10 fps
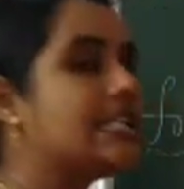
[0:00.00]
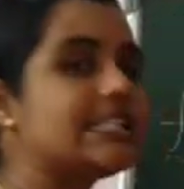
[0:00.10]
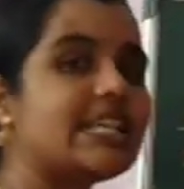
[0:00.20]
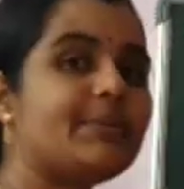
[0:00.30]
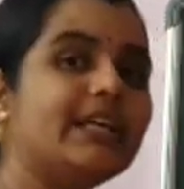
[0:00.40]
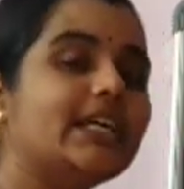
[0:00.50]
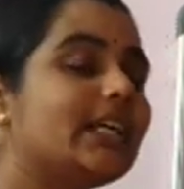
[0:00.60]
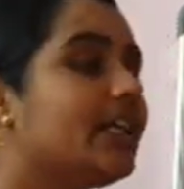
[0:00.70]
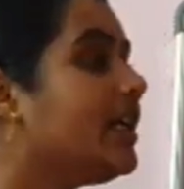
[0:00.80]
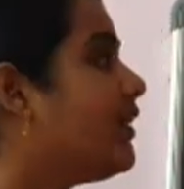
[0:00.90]

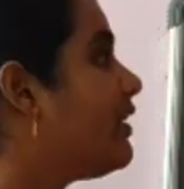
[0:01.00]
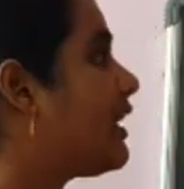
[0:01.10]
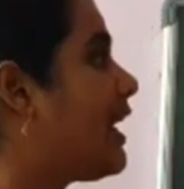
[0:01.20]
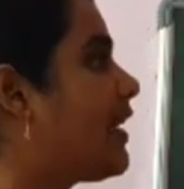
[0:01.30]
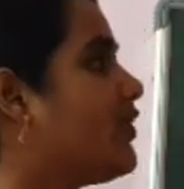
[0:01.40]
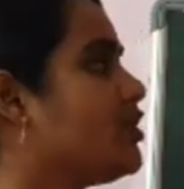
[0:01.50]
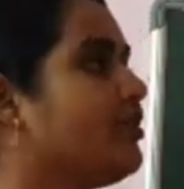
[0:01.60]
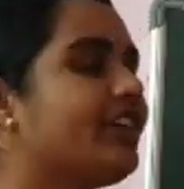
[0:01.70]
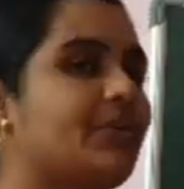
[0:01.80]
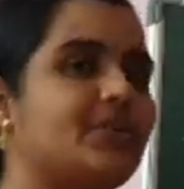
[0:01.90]
Similarly, in our language
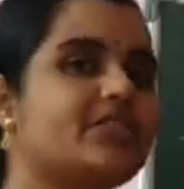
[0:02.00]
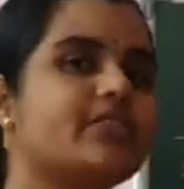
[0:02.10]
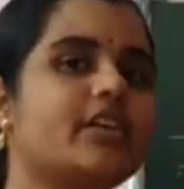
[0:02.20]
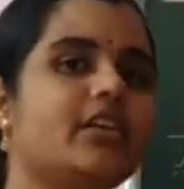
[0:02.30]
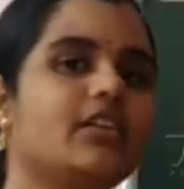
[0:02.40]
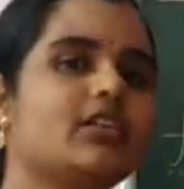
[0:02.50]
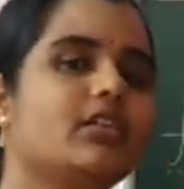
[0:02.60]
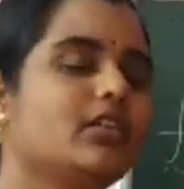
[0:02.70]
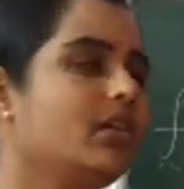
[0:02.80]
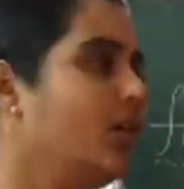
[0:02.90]
of chemistry,
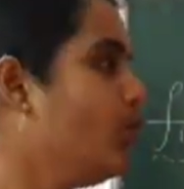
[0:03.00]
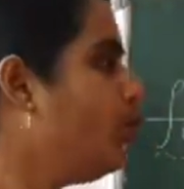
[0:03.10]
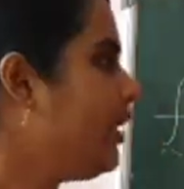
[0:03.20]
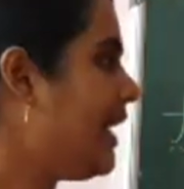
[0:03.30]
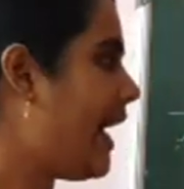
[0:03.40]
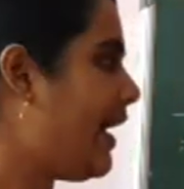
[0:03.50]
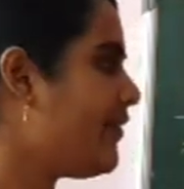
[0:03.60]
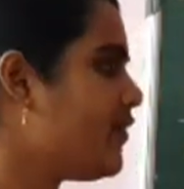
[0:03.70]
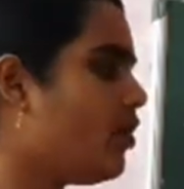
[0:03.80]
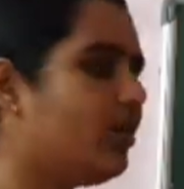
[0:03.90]
we
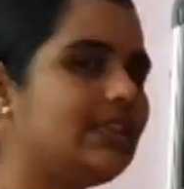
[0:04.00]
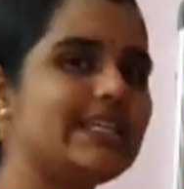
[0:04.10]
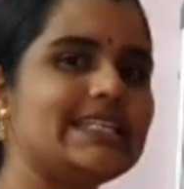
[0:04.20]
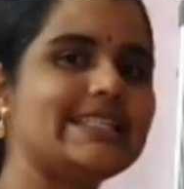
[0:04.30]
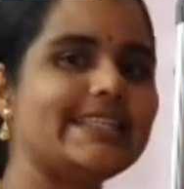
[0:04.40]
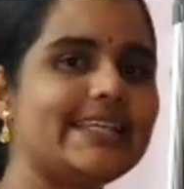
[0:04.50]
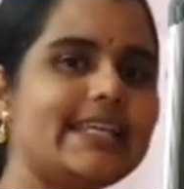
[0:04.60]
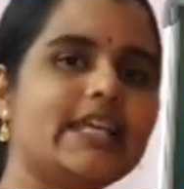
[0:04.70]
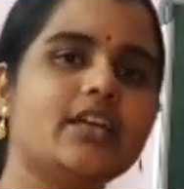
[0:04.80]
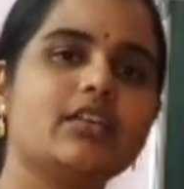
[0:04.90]
have all these
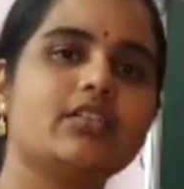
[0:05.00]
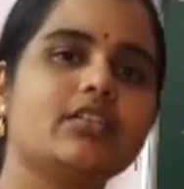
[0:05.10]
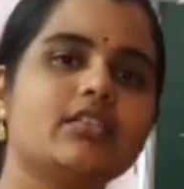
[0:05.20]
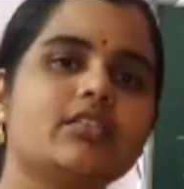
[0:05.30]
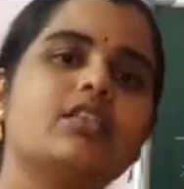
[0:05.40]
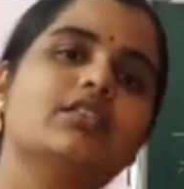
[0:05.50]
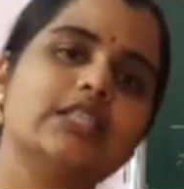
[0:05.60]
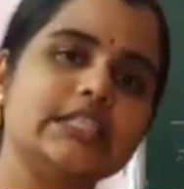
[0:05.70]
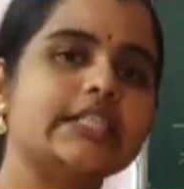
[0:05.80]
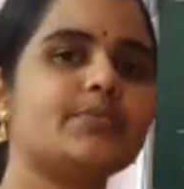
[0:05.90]
three
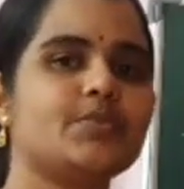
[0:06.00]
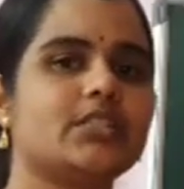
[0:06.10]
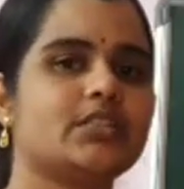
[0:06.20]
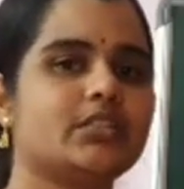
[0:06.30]
steps.